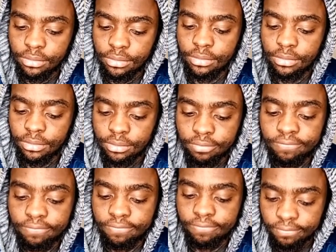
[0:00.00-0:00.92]

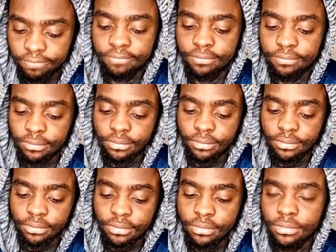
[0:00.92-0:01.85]

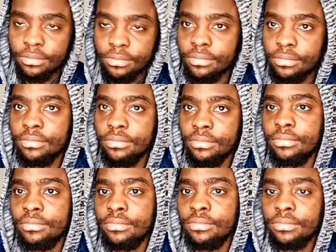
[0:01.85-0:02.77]

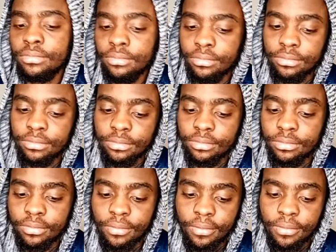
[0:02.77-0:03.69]

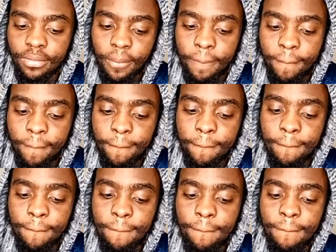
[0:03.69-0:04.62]

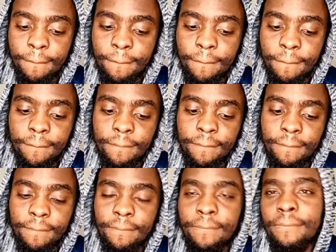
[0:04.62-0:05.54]

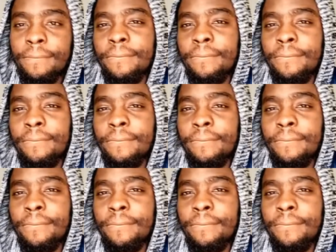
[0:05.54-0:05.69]
(not speaking)